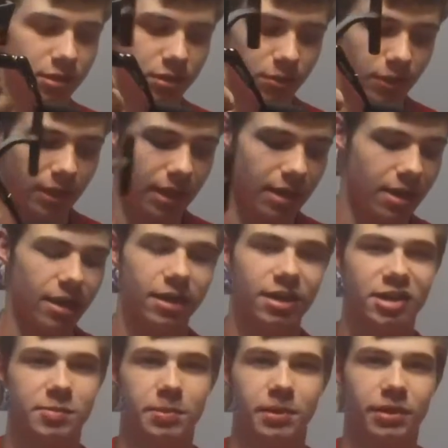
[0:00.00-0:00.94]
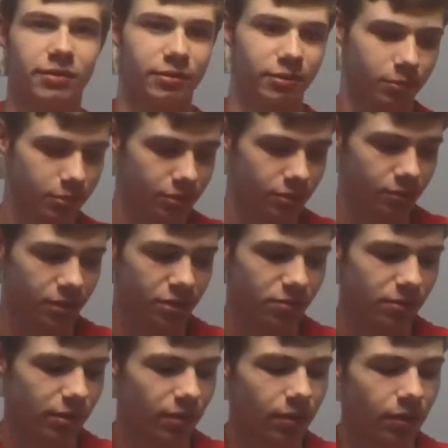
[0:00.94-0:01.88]
do it. And any spinning reel will do it as
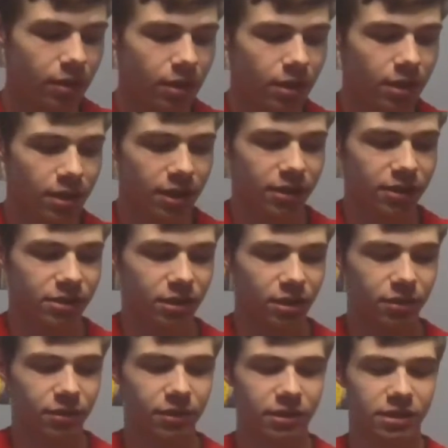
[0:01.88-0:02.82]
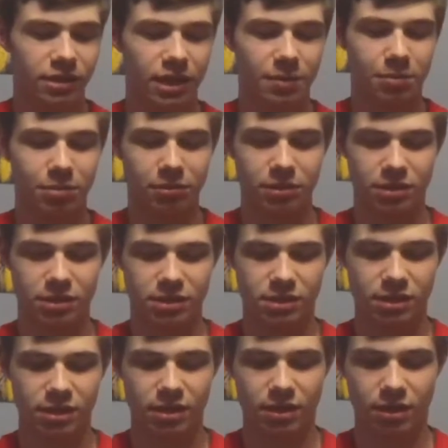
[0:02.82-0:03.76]
well. Here's another example. This
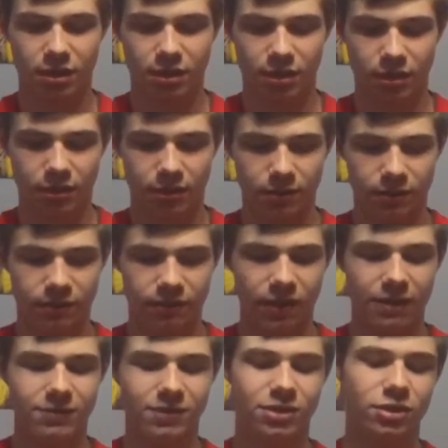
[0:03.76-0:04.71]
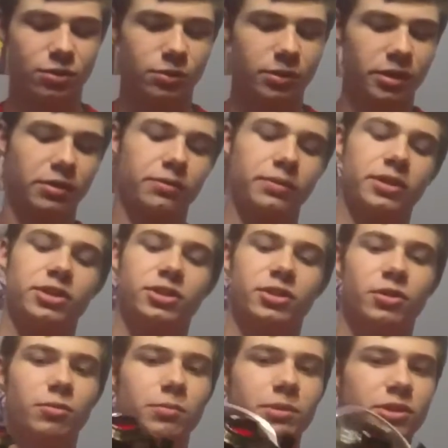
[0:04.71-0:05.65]
is a 5 to 2 gear
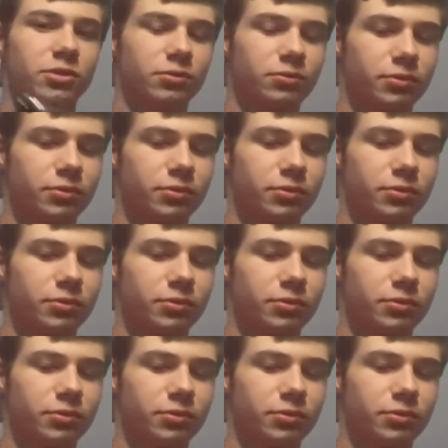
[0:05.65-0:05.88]
ratio Mitchell